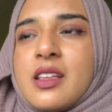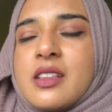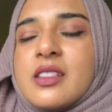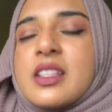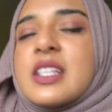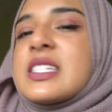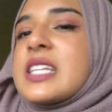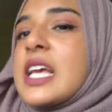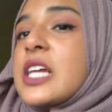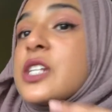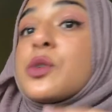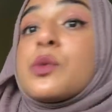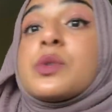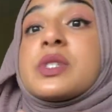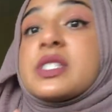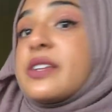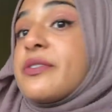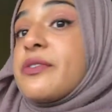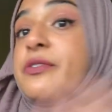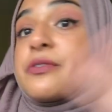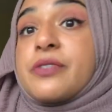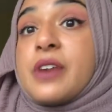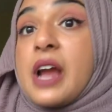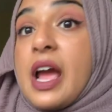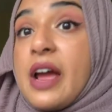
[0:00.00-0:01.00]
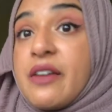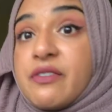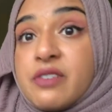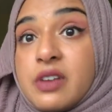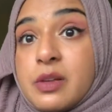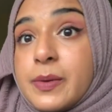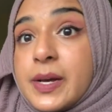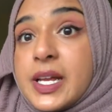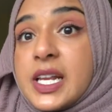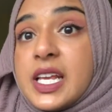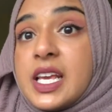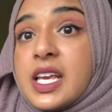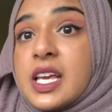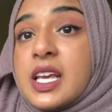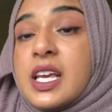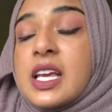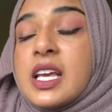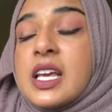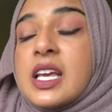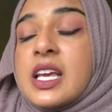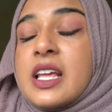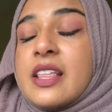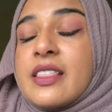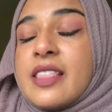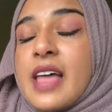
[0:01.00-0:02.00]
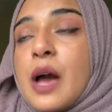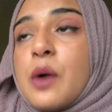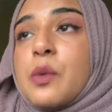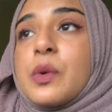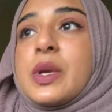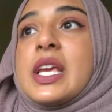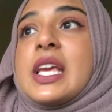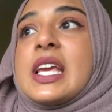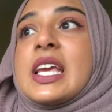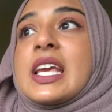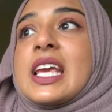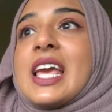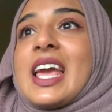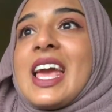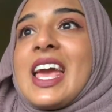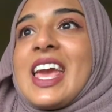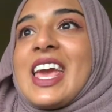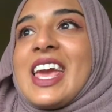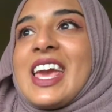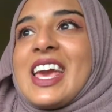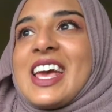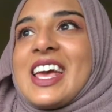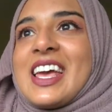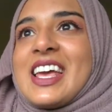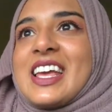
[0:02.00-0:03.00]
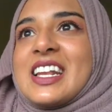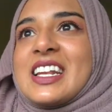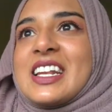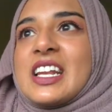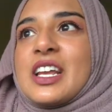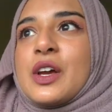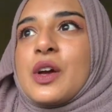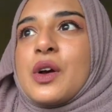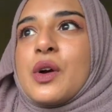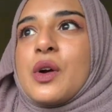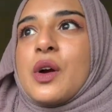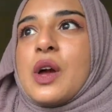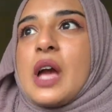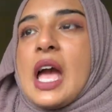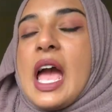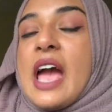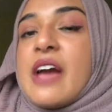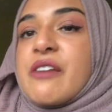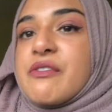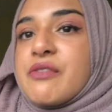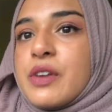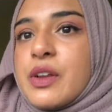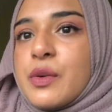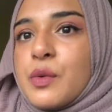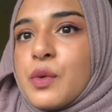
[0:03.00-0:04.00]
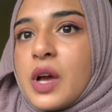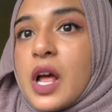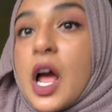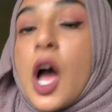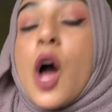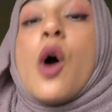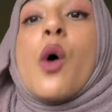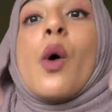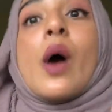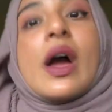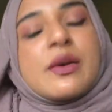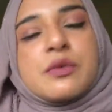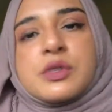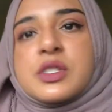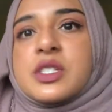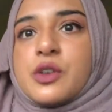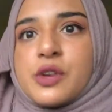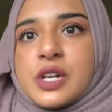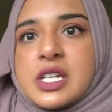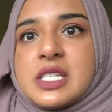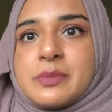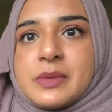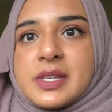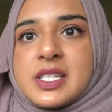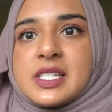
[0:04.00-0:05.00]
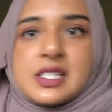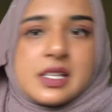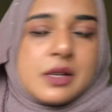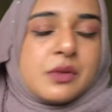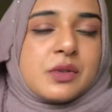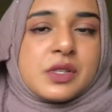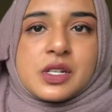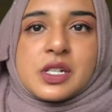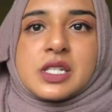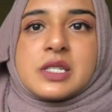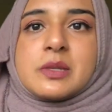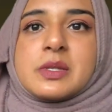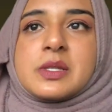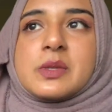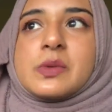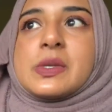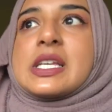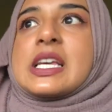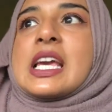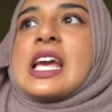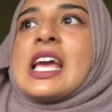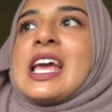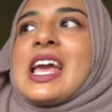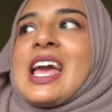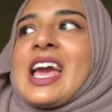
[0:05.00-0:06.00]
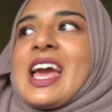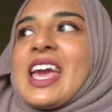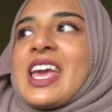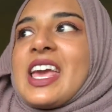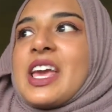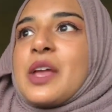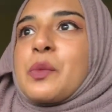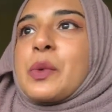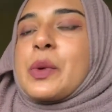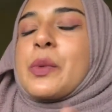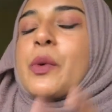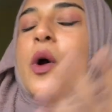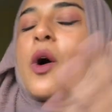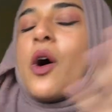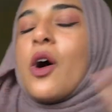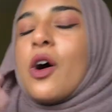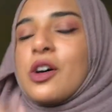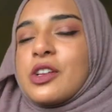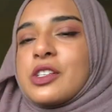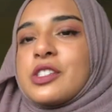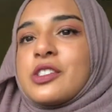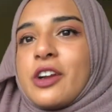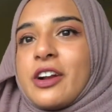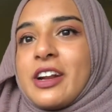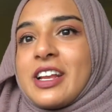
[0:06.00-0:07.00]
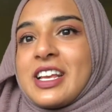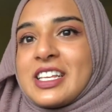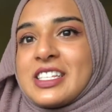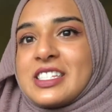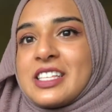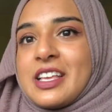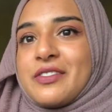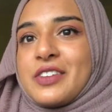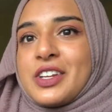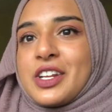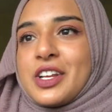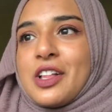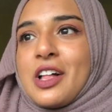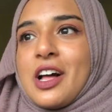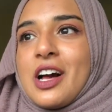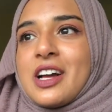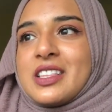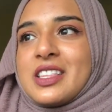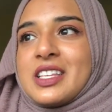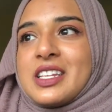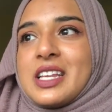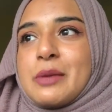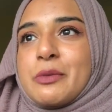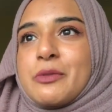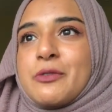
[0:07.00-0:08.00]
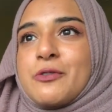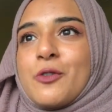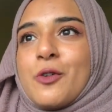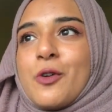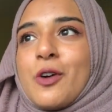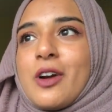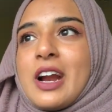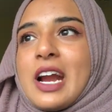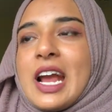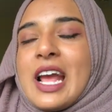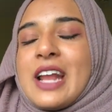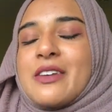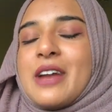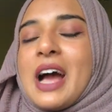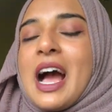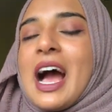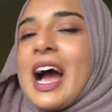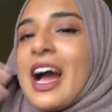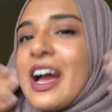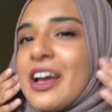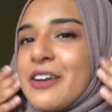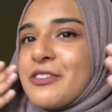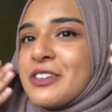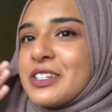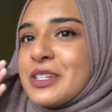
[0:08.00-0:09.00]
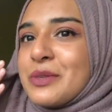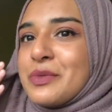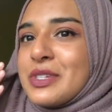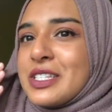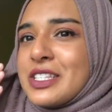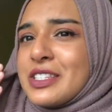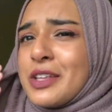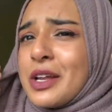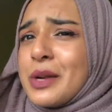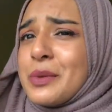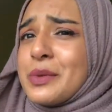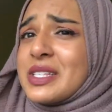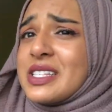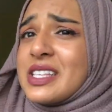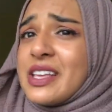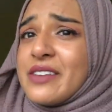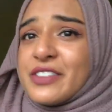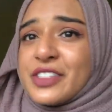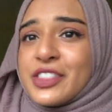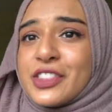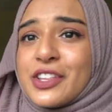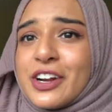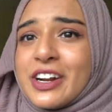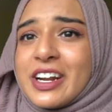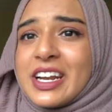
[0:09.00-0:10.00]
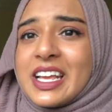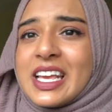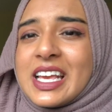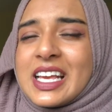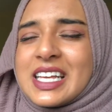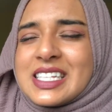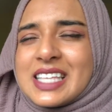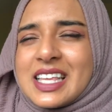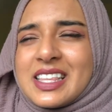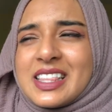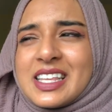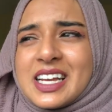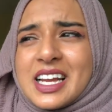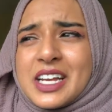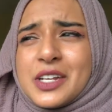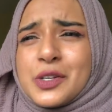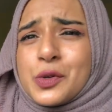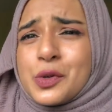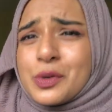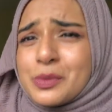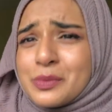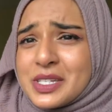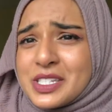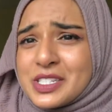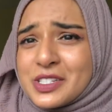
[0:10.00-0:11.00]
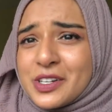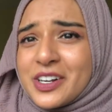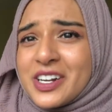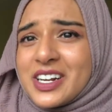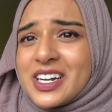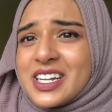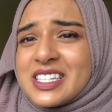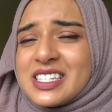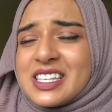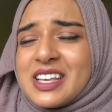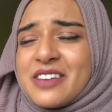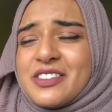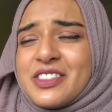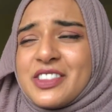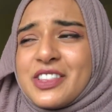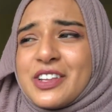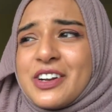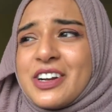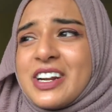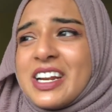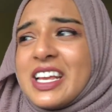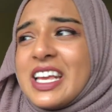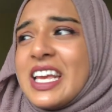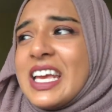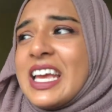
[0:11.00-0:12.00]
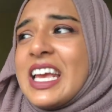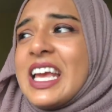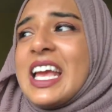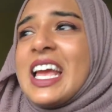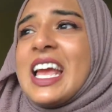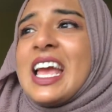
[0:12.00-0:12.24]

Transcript: the schedule was different for everybody that week, and everyone, it was Christmas week, and we were all starting at 7 o'clock the day before, and I for some reason thought it was 7:30 because I think I normally started at 7:30,